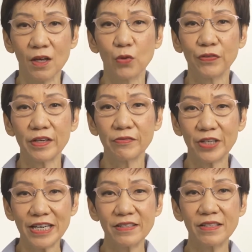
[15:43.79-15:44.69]
with
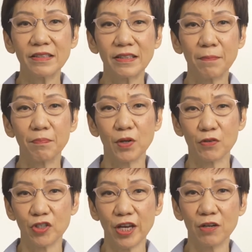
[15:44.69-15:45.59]
increasing number of
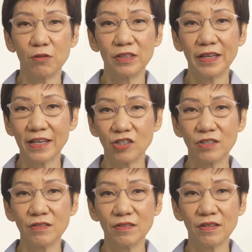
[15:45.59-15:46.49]
shareholder
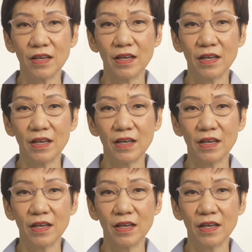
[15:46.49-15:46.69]
actions